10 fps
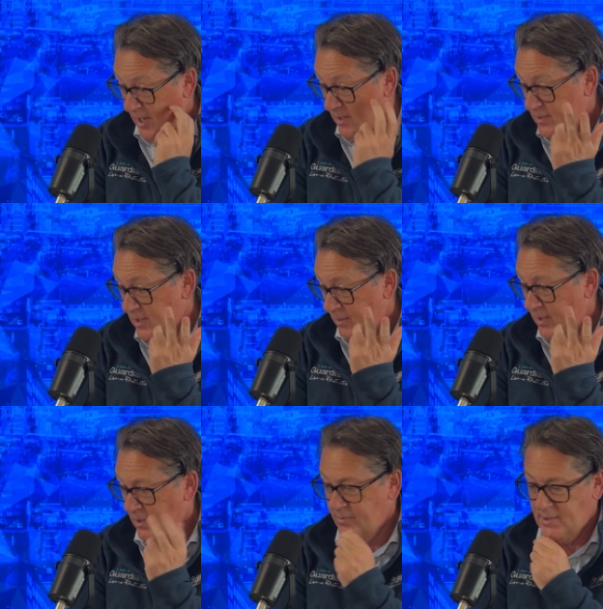I
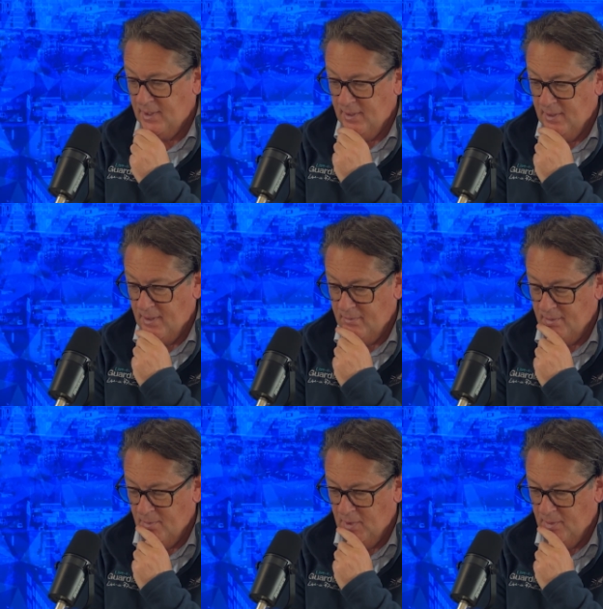mean, obviously, you know,
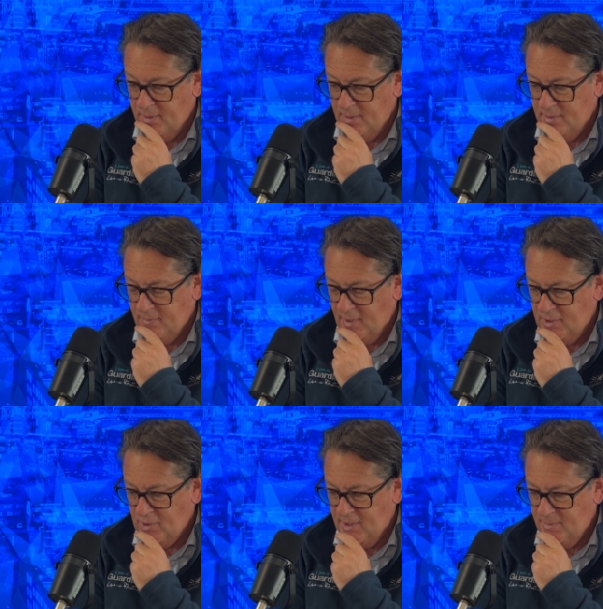the world is a very
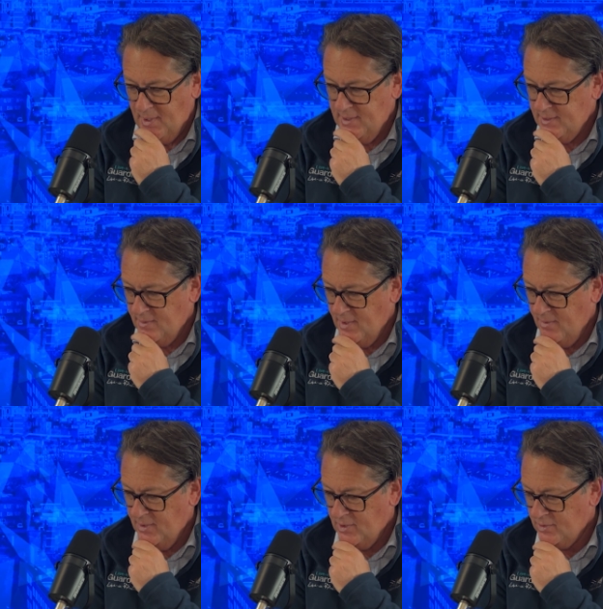strange place at the
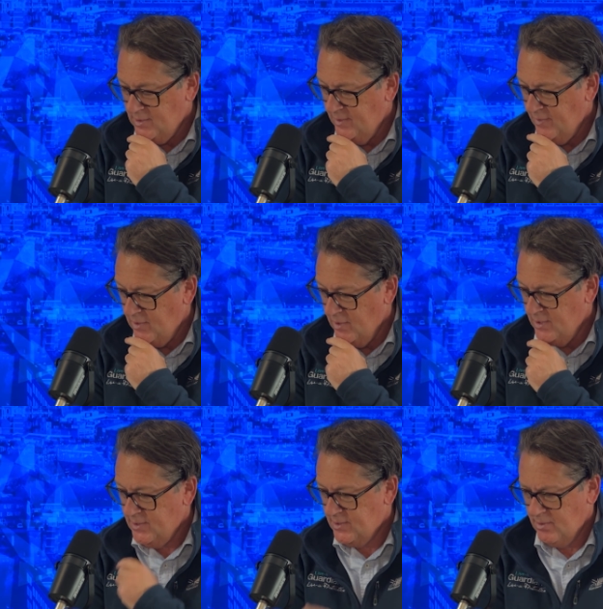moment, cost of living
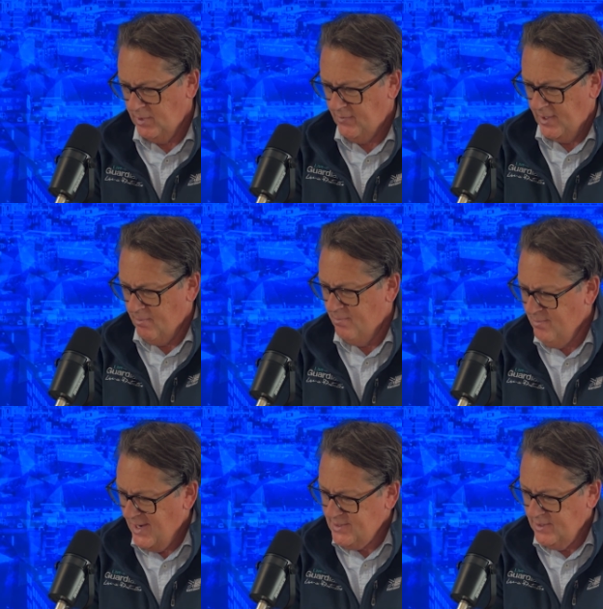crisis, and we've had a
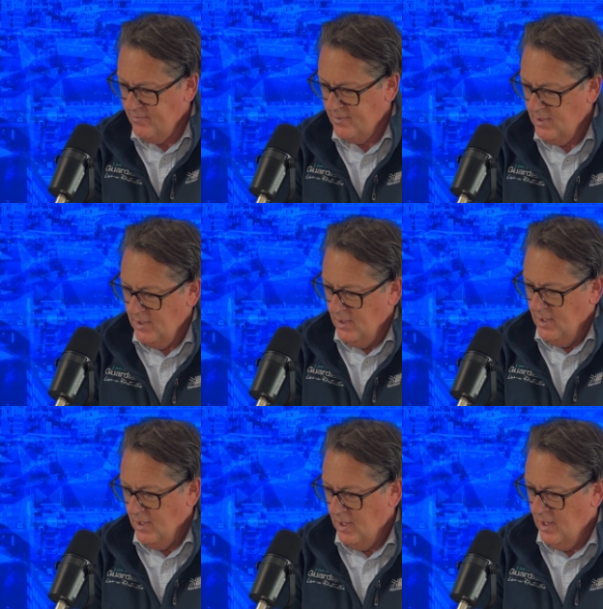massive,
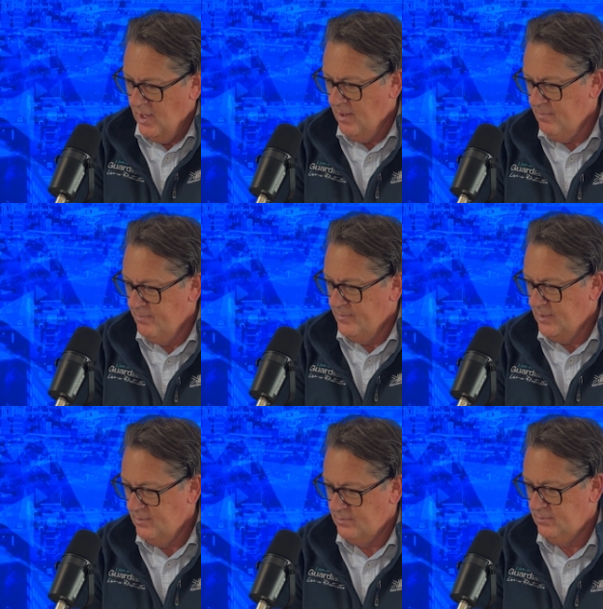um,
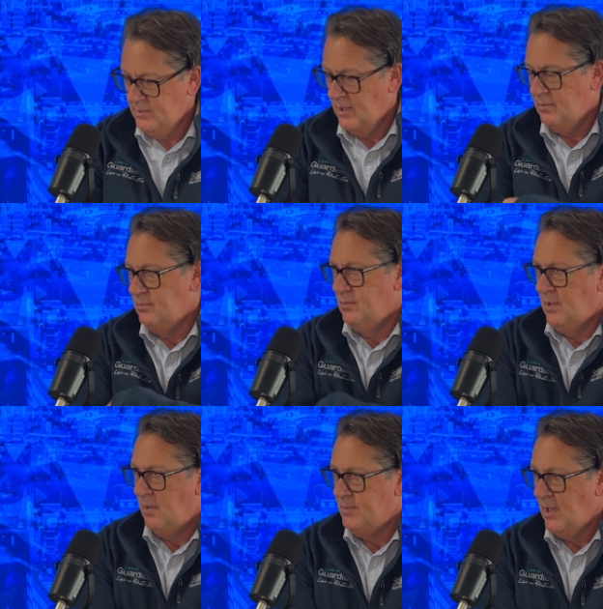you know,
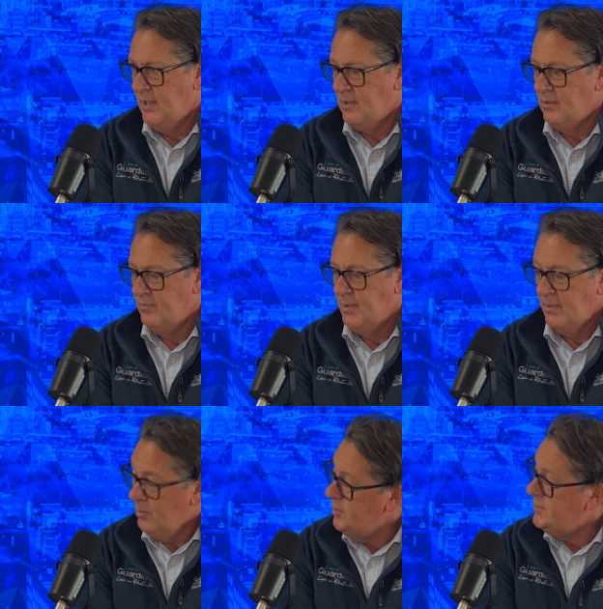uptake of
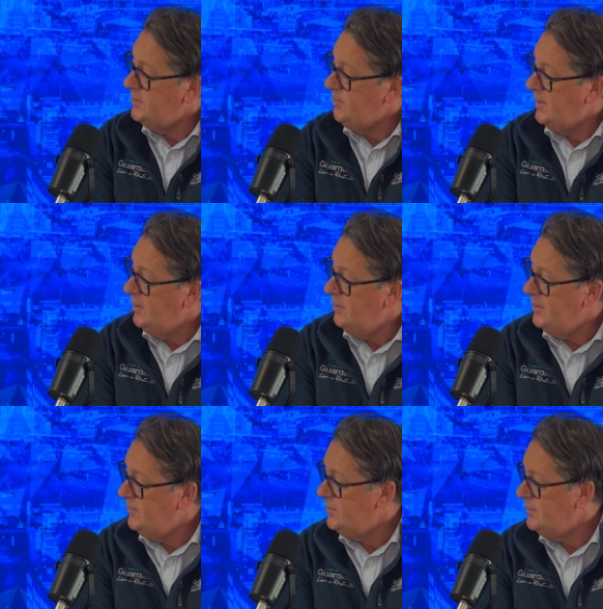people wanting to be
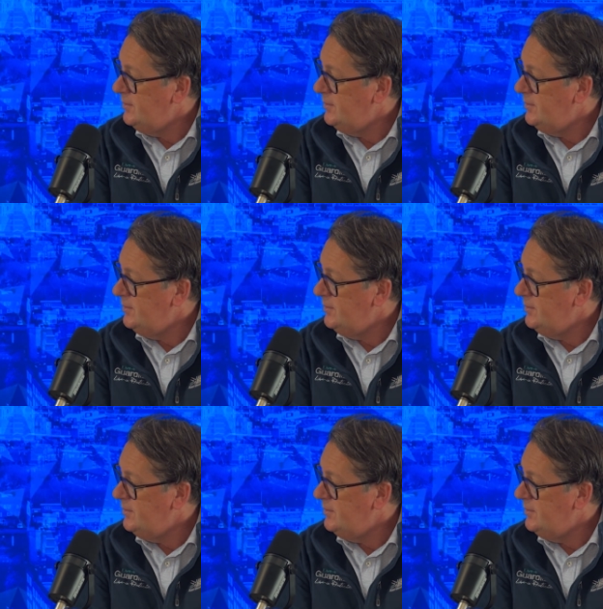guardians.